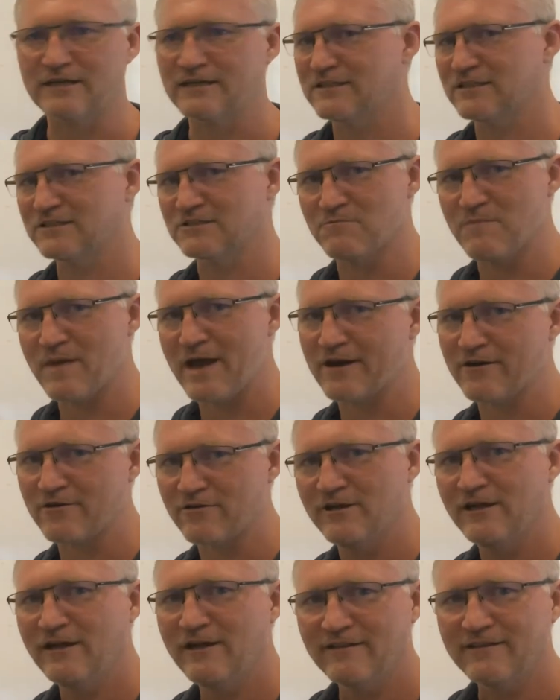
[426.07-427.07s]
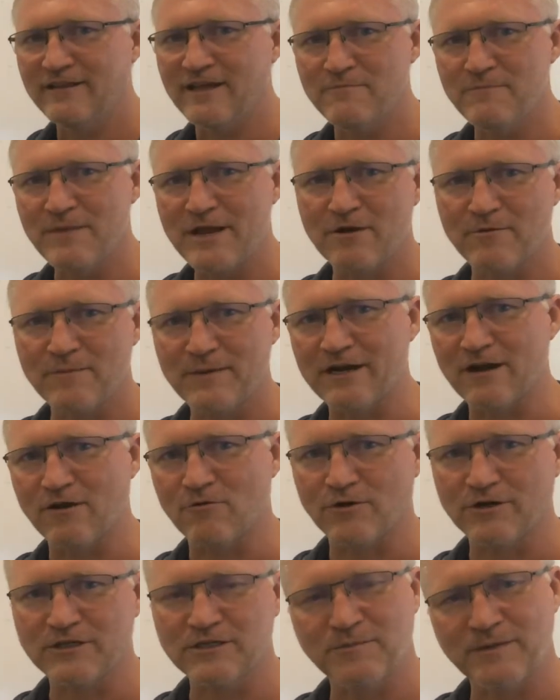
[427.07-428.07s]
It doesn't matter. They may or may not
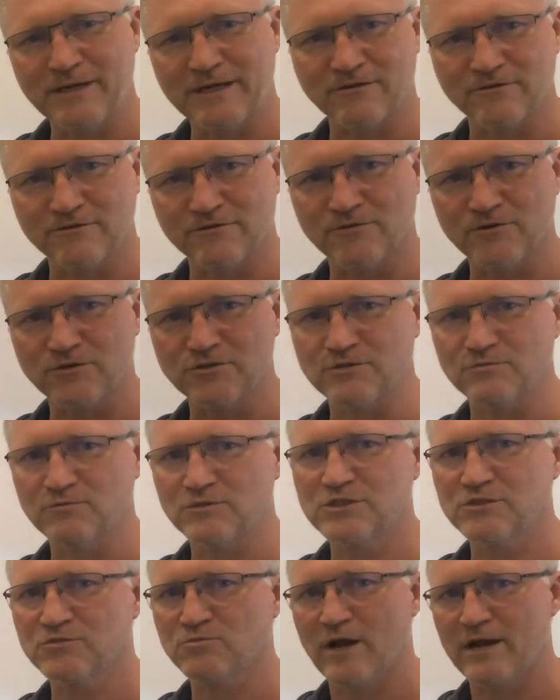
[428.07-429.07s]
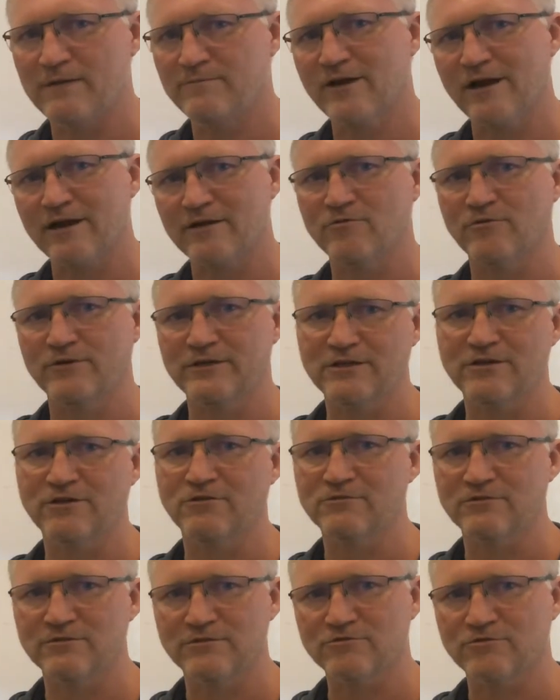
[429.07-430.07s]
work depending on the version, which is why I'm not going to go
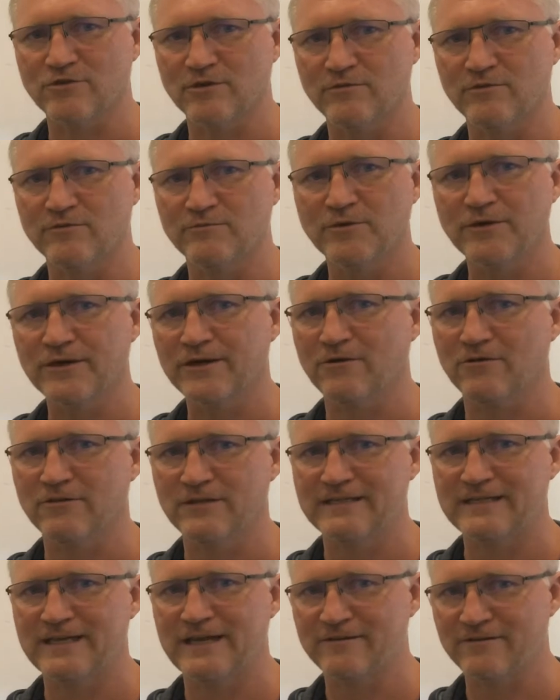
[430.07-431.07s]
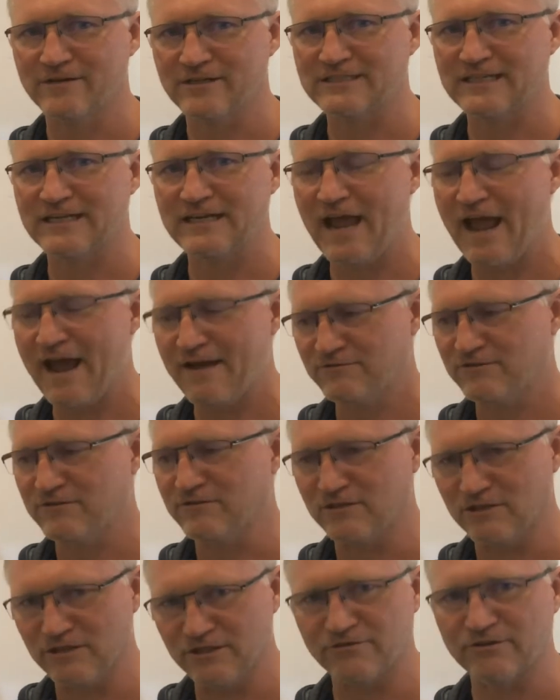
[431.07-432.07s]
through the trouble of putting all that down there, because I'd have to
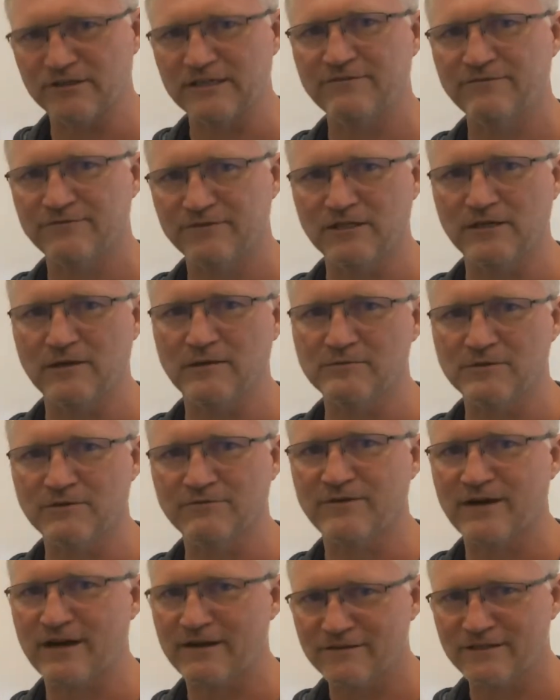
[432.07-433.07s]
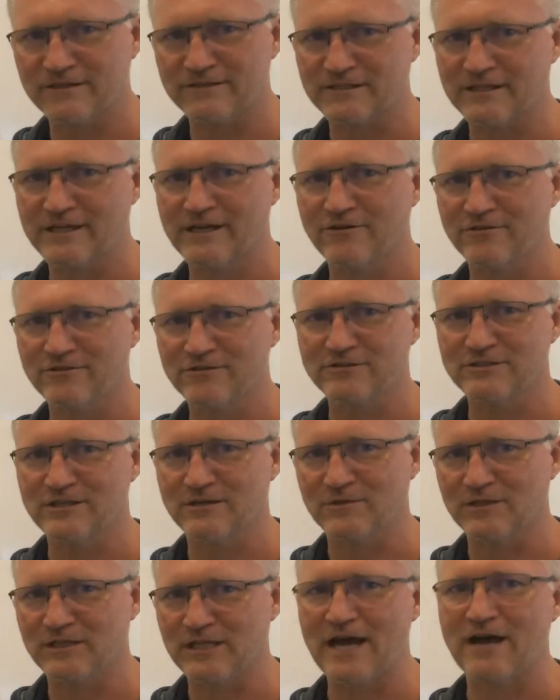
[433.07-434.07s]
literally fill out the 5,000 characters
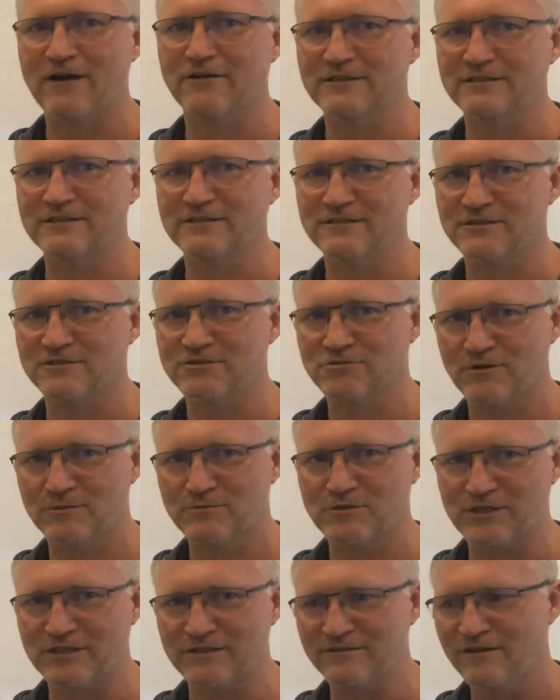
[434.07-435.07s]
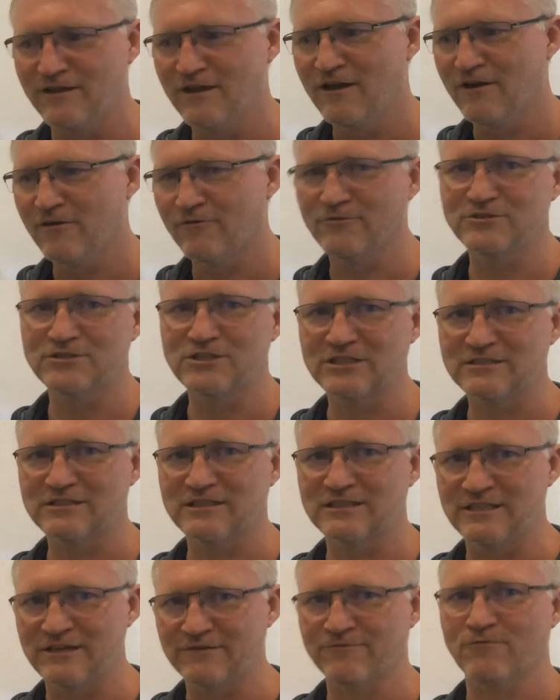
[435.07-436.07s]
I'm allowed in the description with just the
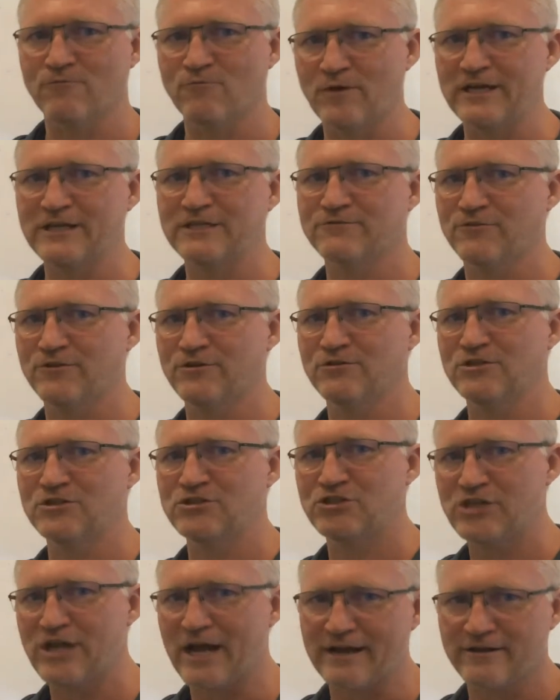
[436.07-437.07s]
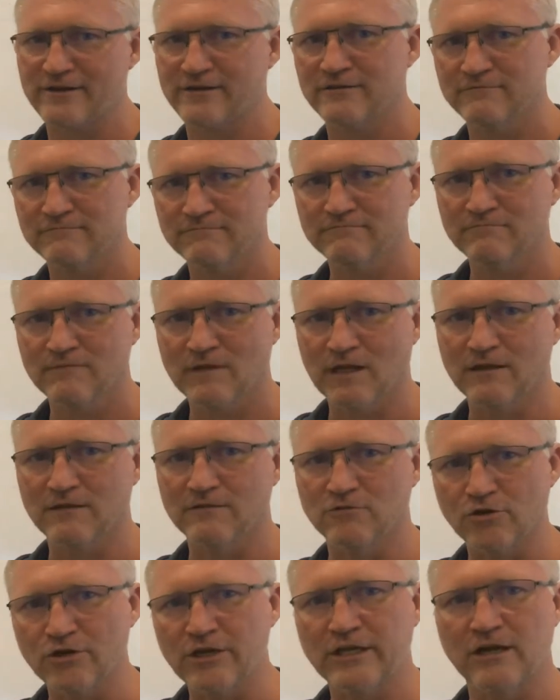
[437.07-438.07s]
different ways for you to check.
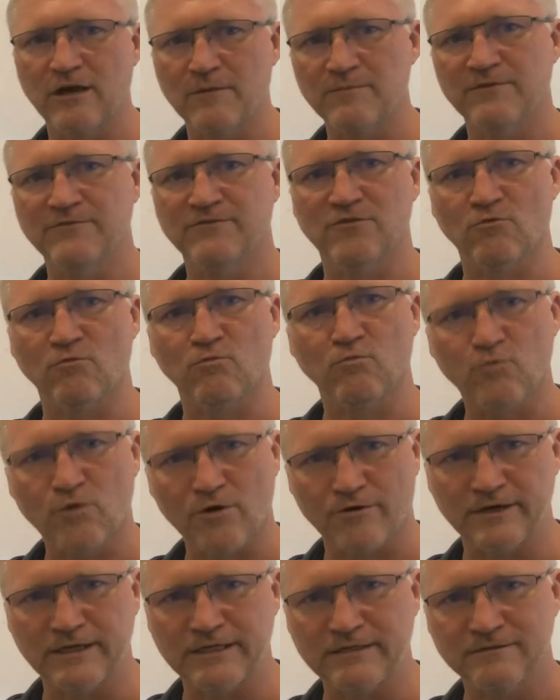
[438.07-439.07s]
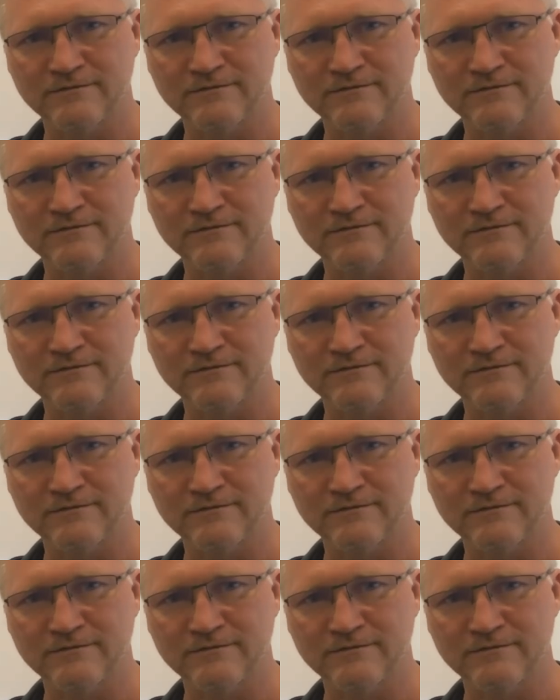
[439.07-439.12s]
Look it up if you're worried.